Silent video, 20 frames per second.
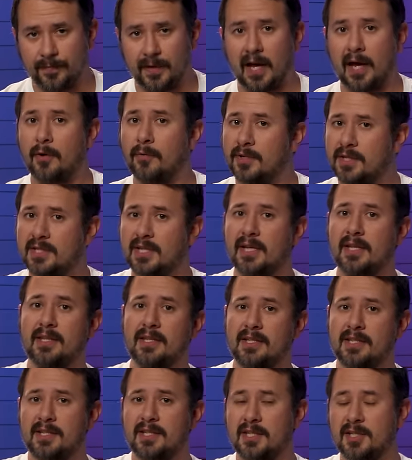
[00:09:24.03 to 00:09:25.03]
I would say
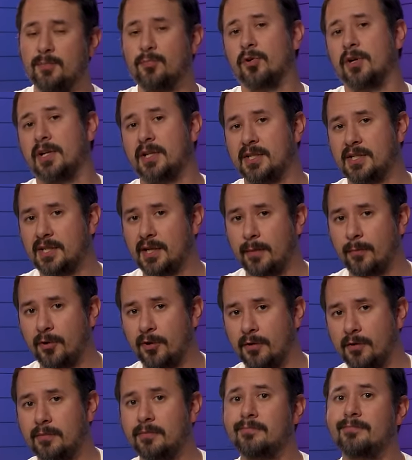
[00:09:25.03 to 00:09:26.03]
this is spring,
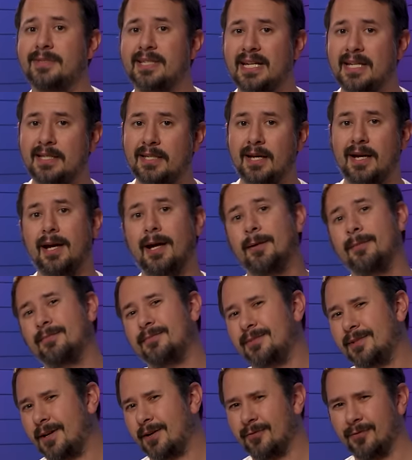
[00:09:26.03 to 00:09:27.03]
summer,
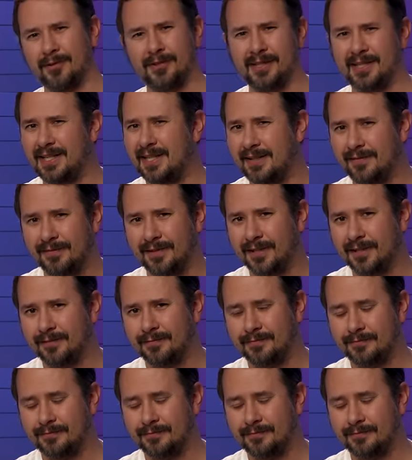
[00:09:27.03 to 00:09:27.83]
daytime, not really evening.